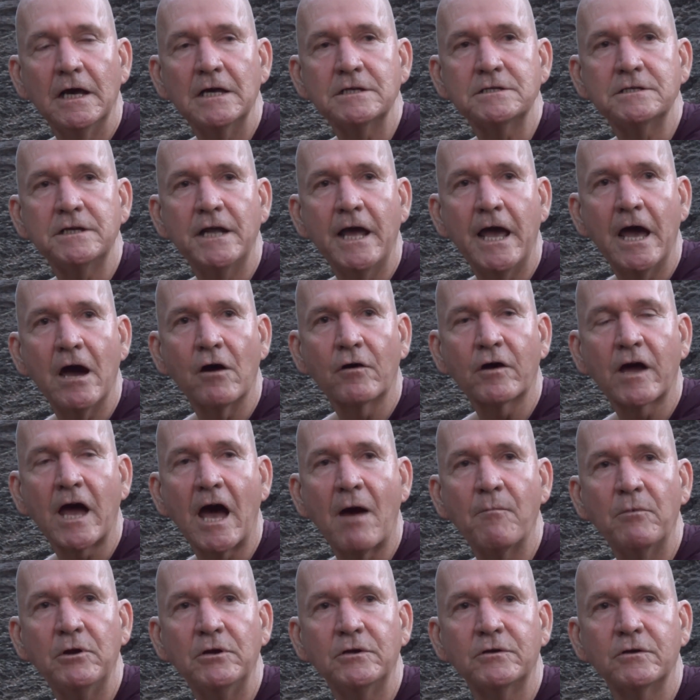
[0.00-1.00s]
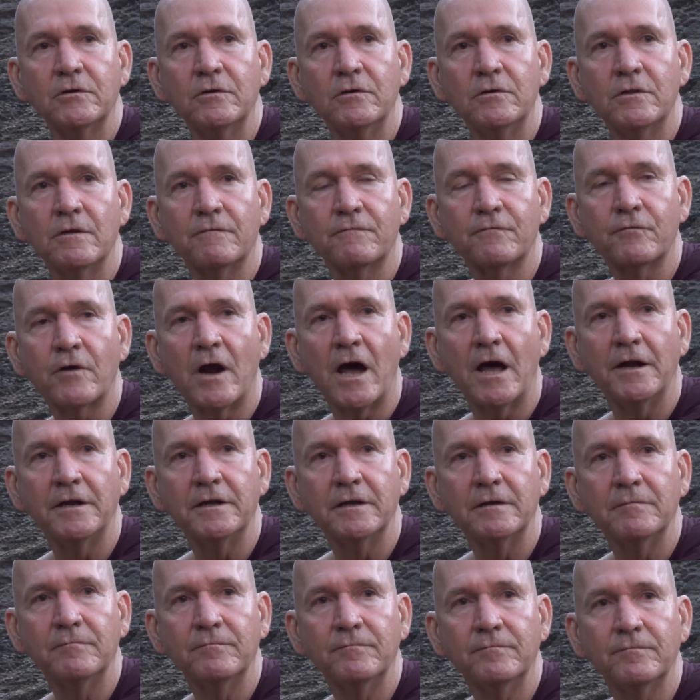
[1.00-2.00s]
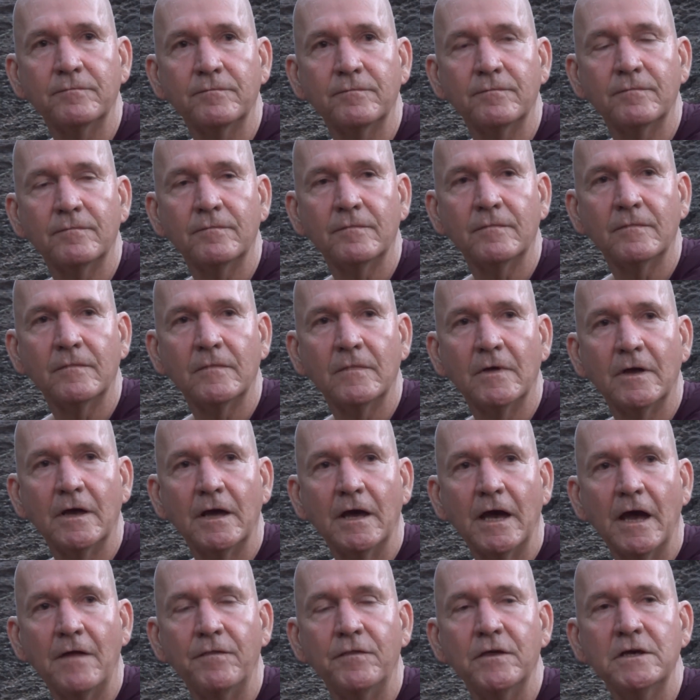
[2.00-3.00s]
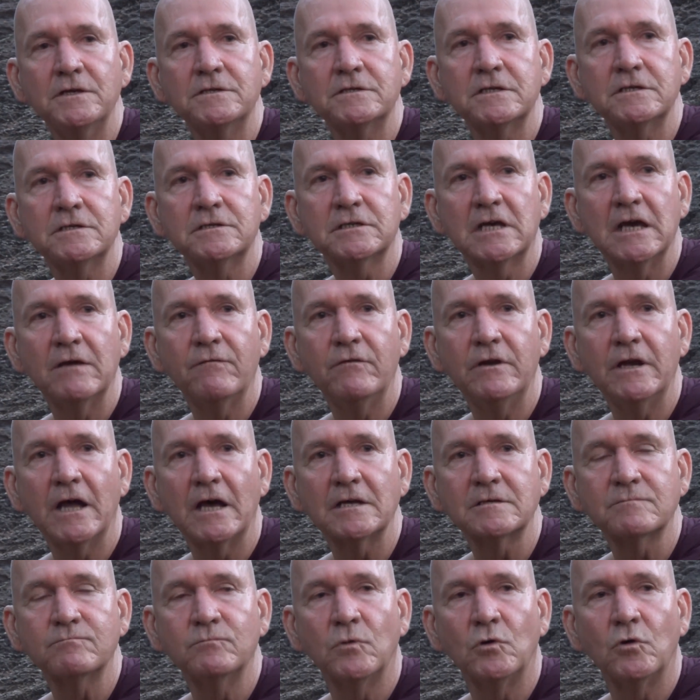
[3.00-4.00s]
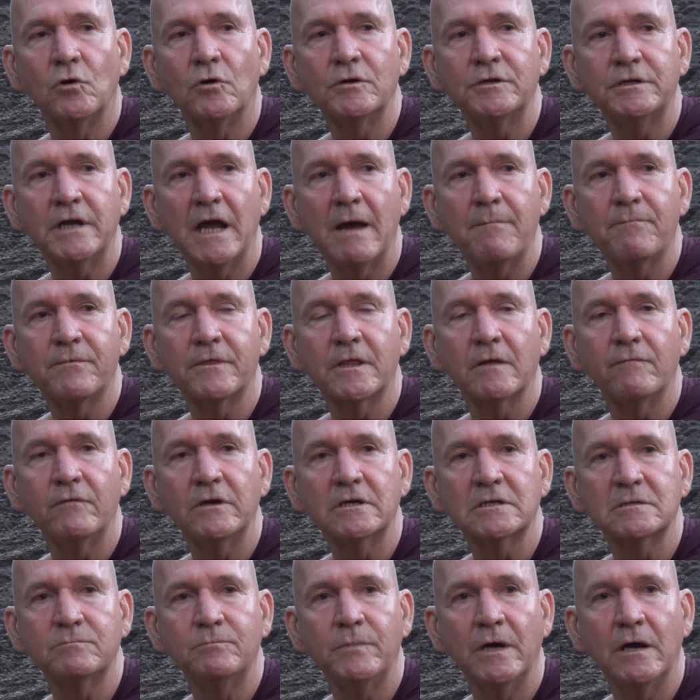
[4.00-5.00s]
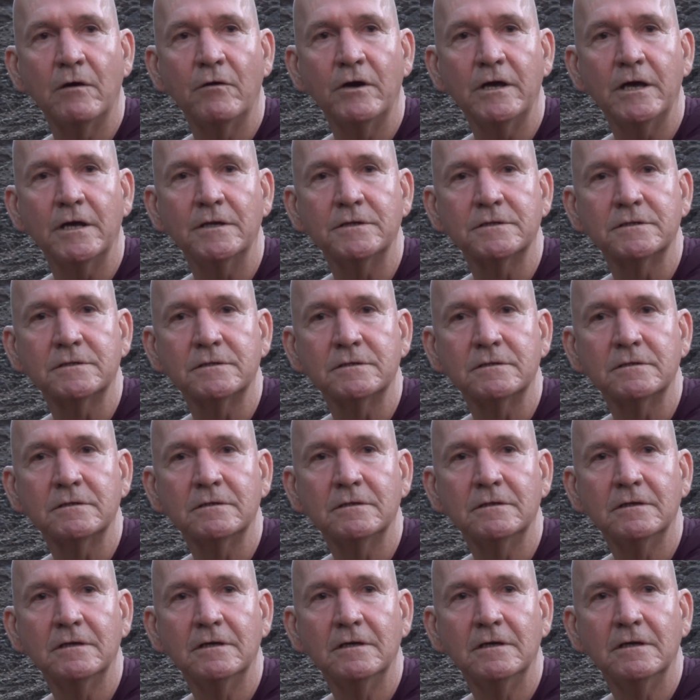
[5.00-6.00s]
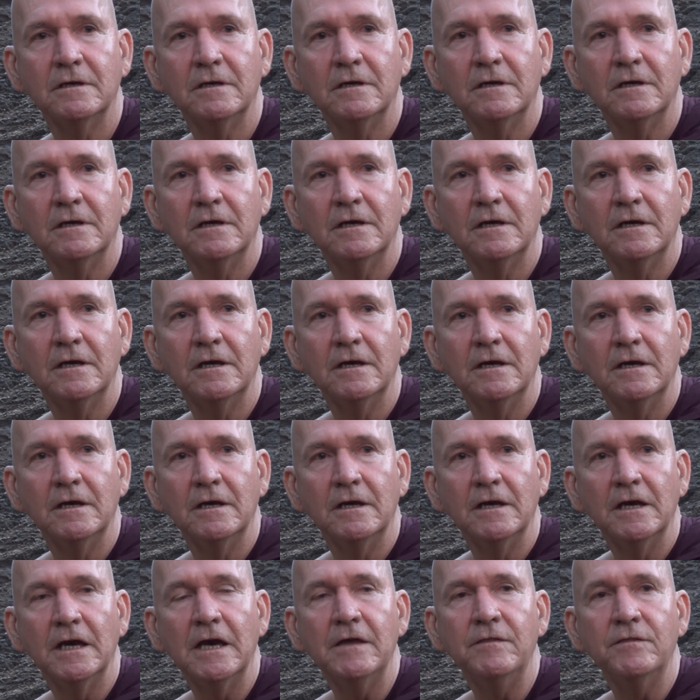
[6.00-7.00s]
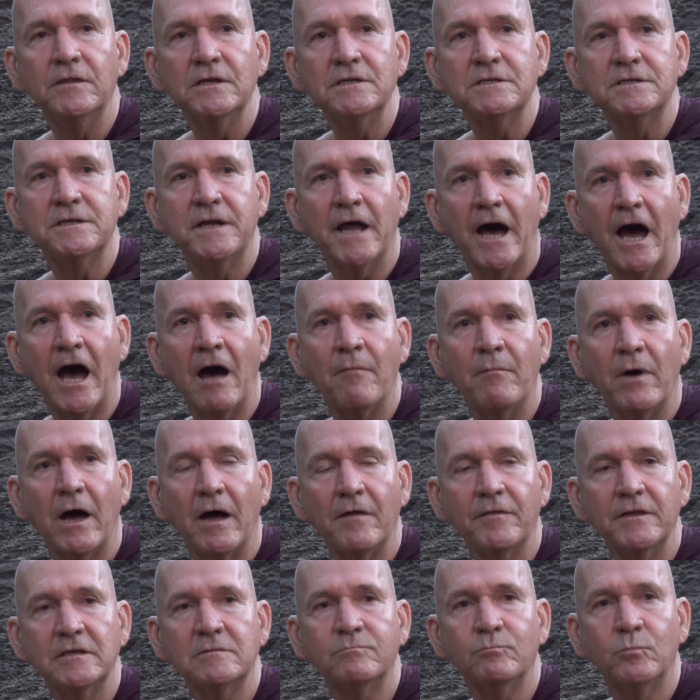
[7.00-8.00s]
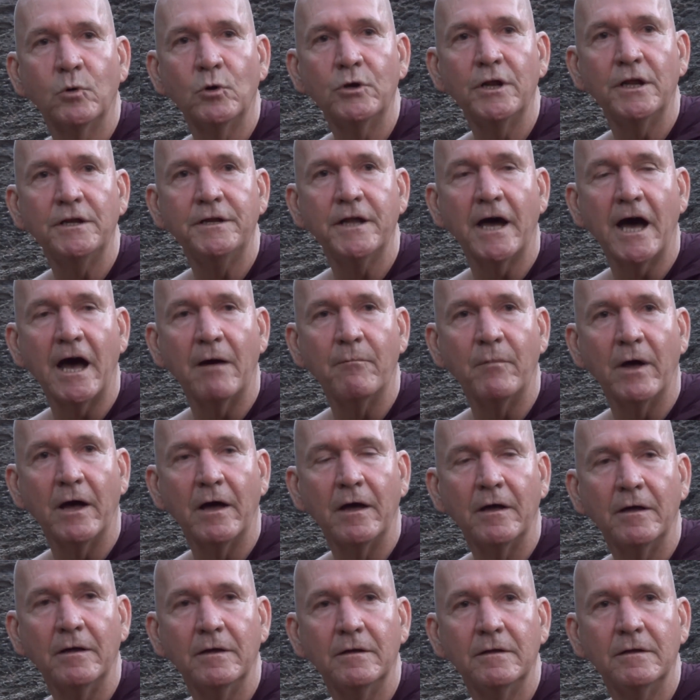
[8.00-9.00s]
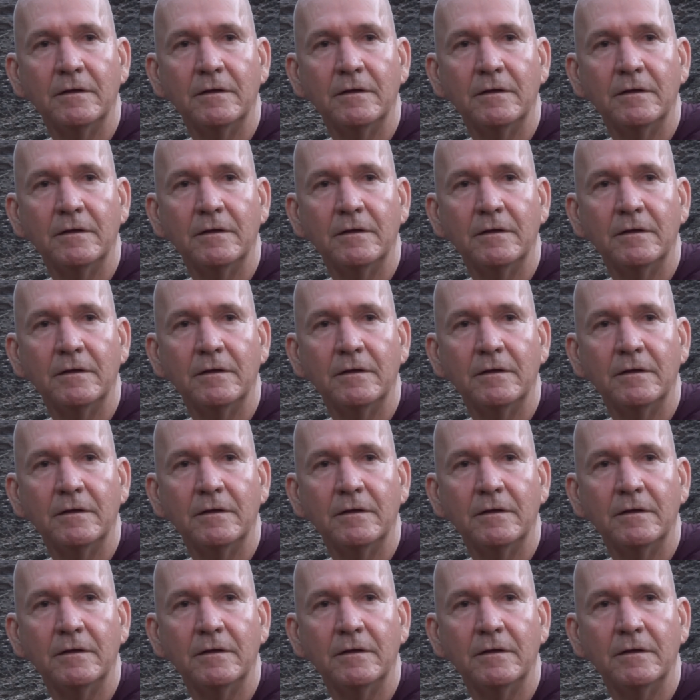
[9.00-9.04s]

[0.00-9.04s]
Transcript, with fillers: is now coming to the front. And this is giving us more depth of experience in this Dharma, this Buddha Dharma,